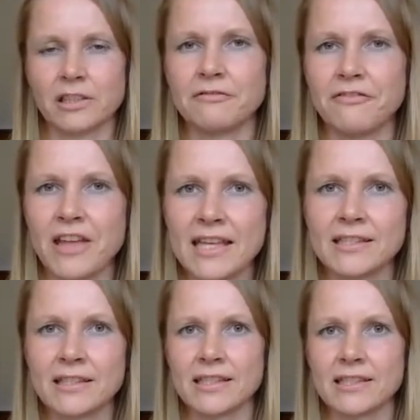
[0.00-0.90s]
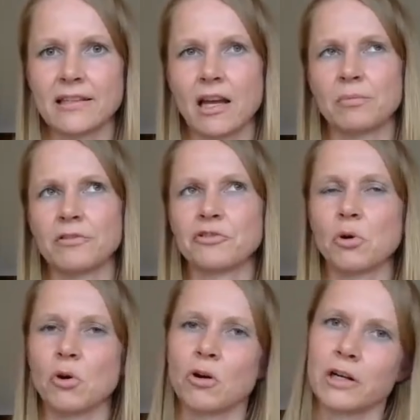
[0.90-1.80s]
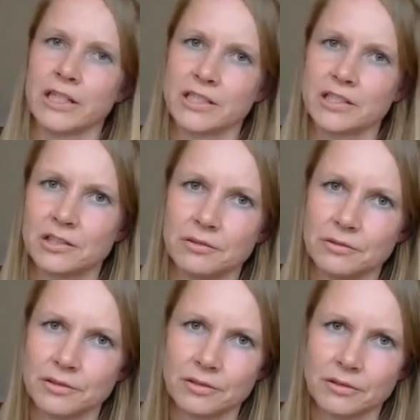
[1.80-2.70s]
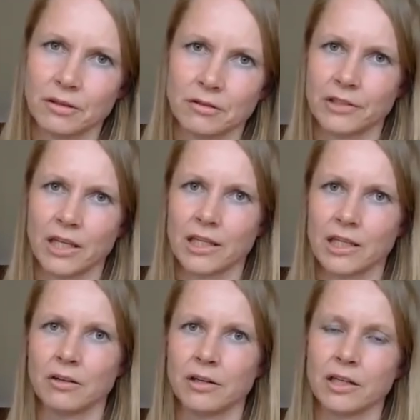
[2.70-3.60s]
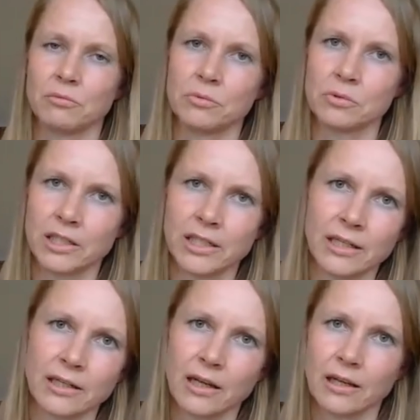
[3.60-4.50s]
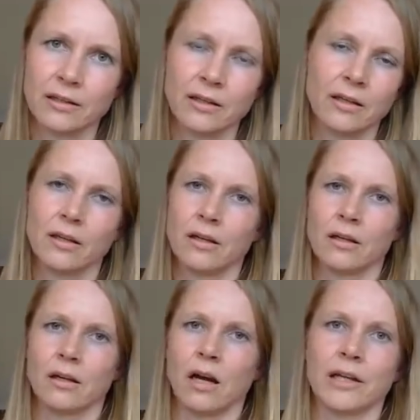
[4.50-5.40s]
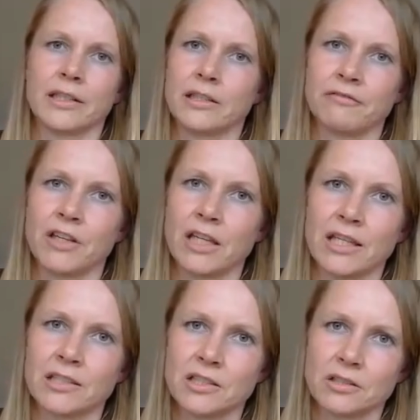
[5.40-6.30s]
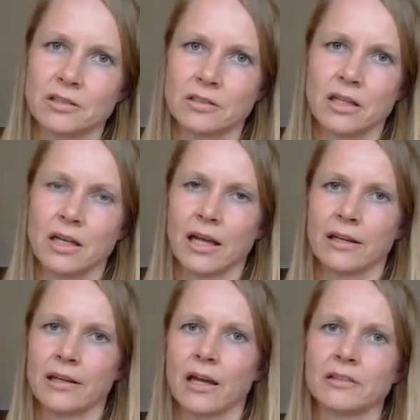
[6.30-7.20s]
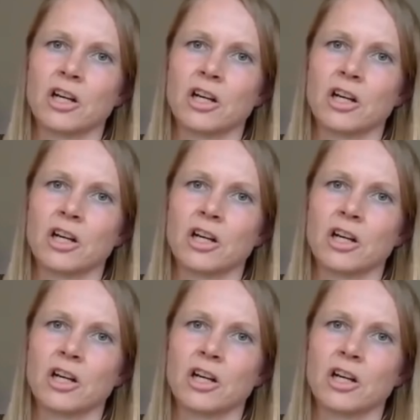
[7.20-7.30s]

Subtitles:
really face these type of core issues of the egoic wounding and identification and